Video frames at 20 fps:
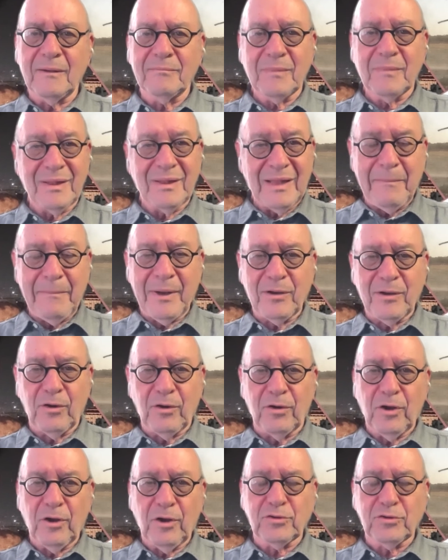
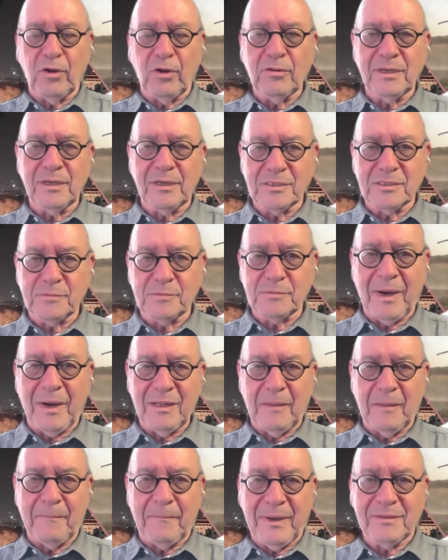Lebanon, not only
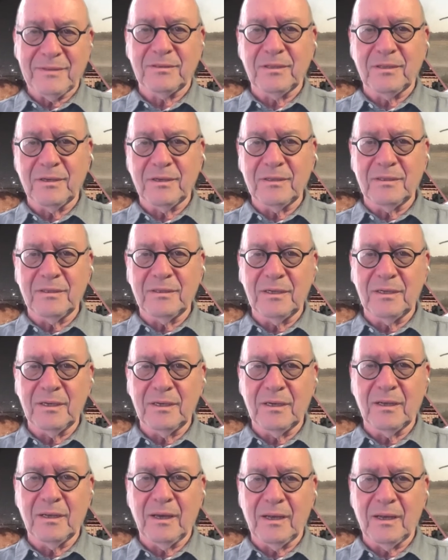Hezbollah, but
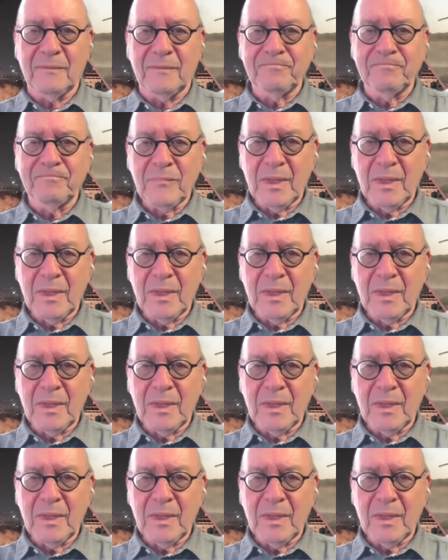the